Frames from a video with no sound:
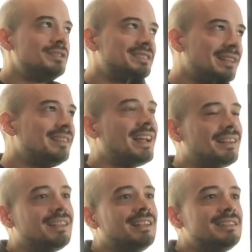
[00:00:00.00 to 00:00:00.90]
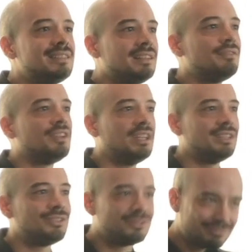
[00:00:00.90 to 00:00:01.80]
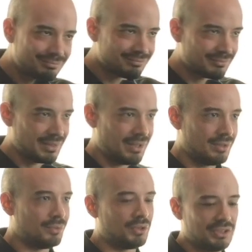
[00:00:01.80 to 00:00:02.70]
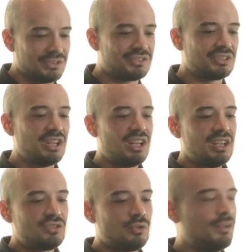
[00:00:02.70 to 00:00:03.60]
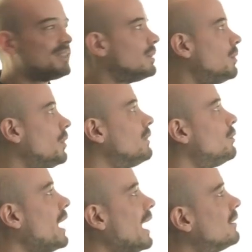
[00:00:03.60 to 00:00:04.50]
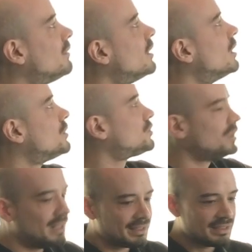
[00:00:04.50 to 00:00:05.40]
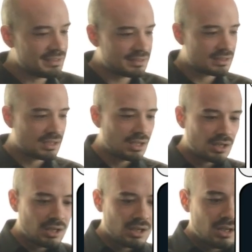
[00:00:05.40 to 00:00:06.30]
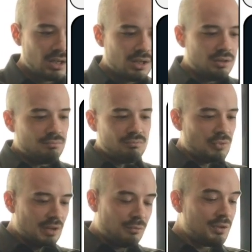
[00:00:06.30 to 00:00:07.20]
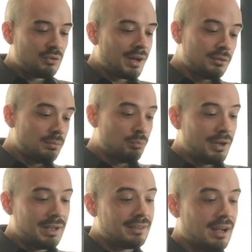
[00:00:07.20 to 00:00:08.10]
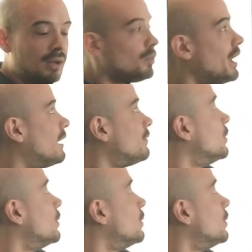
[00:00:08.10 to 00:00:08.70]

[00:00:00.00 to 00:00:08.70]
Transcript: syntactically significant tokens. So for example, if we have a string like this, if we try to break it down, we have the